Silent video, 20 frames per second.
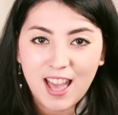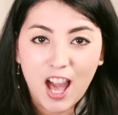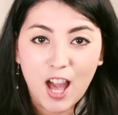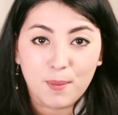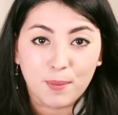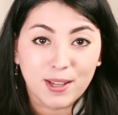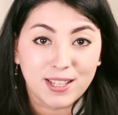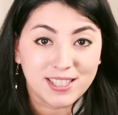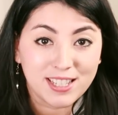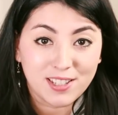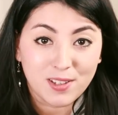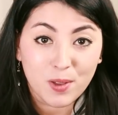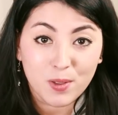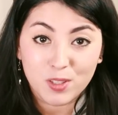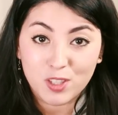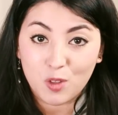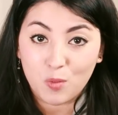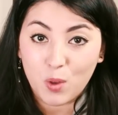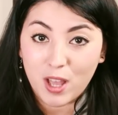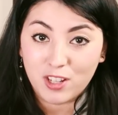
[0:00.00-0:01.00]
because he
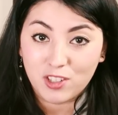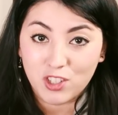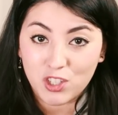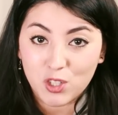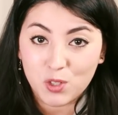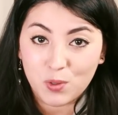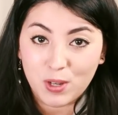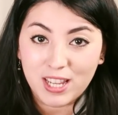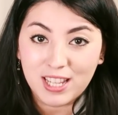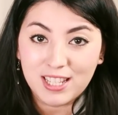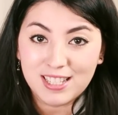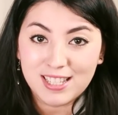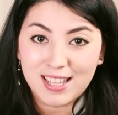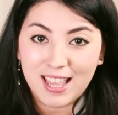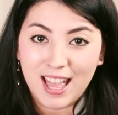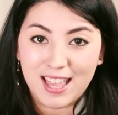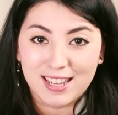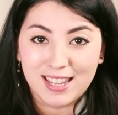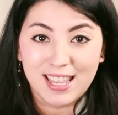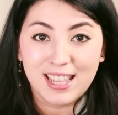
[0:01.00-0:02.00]
knows the word treat
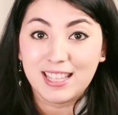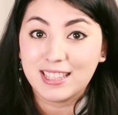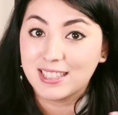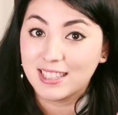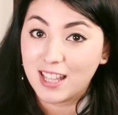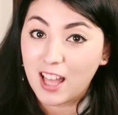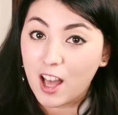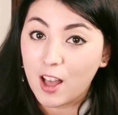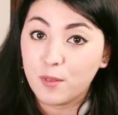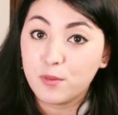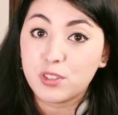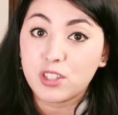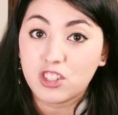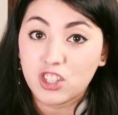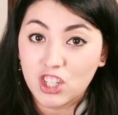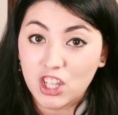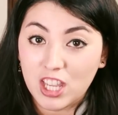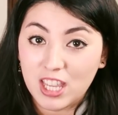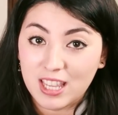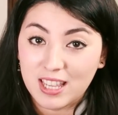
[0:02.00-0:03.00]
and he loves
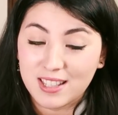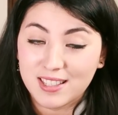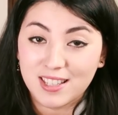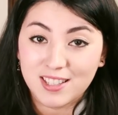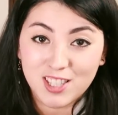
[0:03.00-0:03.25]
cheese.